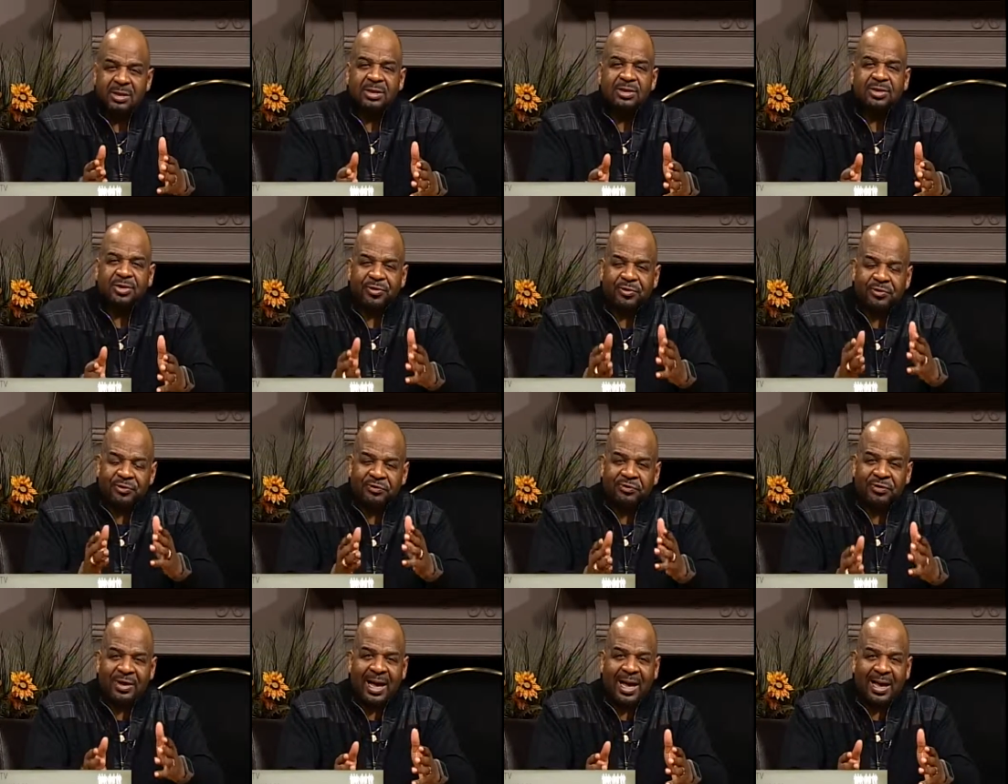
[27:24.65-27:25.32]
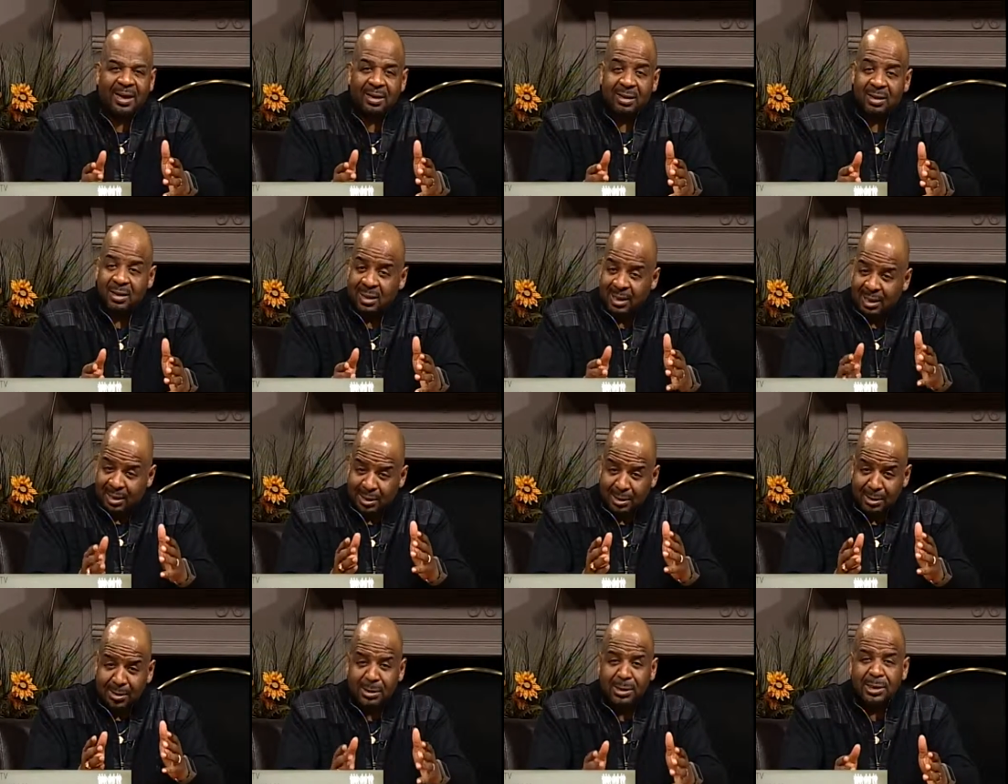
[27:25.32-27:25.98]
to yeah. follow
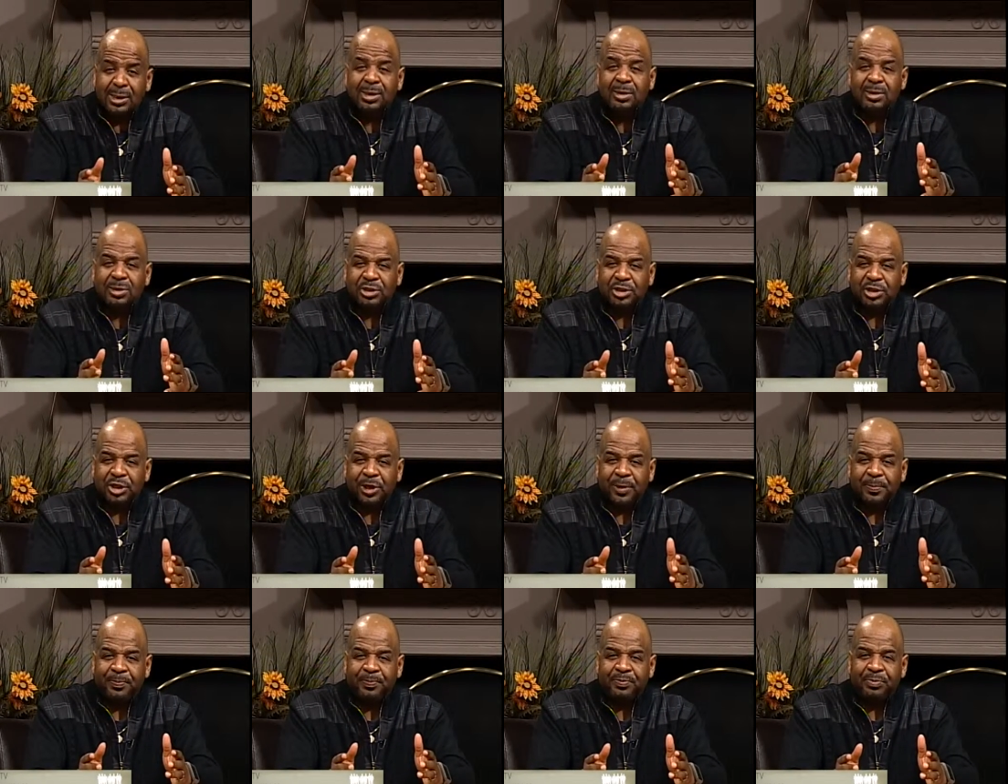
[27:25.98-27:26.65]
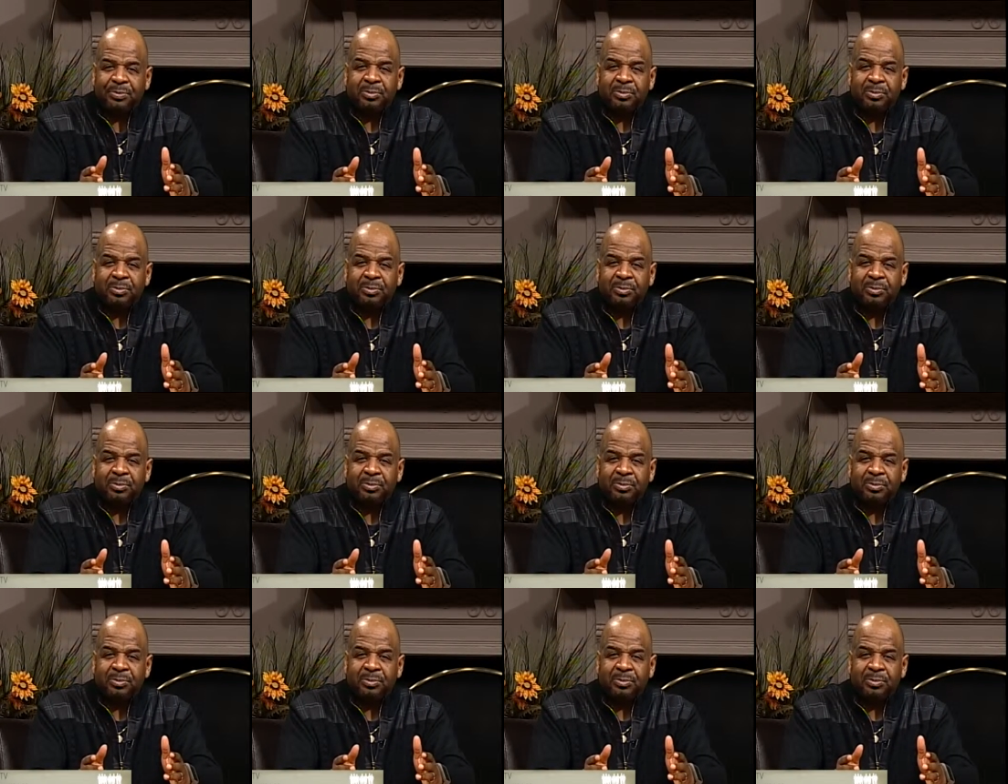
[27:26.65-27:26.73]
leadership.